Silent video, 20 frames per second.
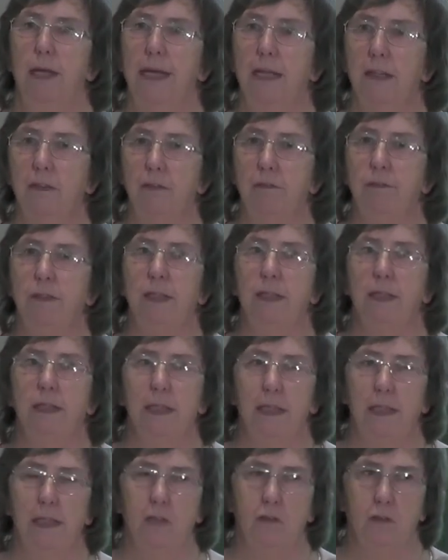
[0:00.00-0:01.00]
actively
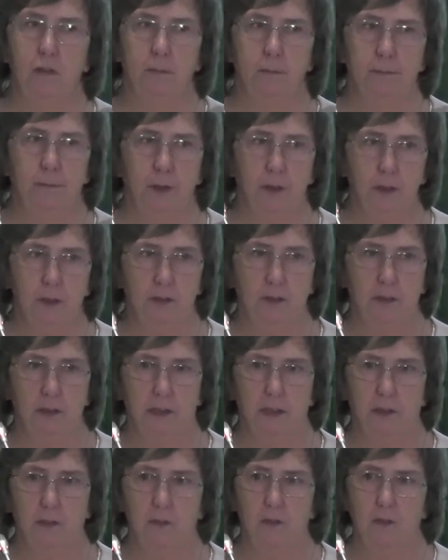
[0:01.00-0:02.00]
engaged in
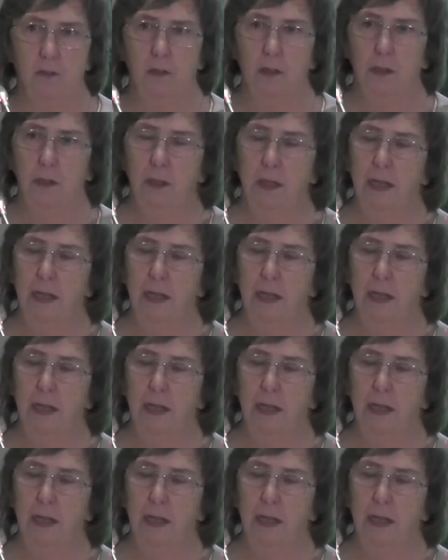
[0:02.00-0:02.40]
politics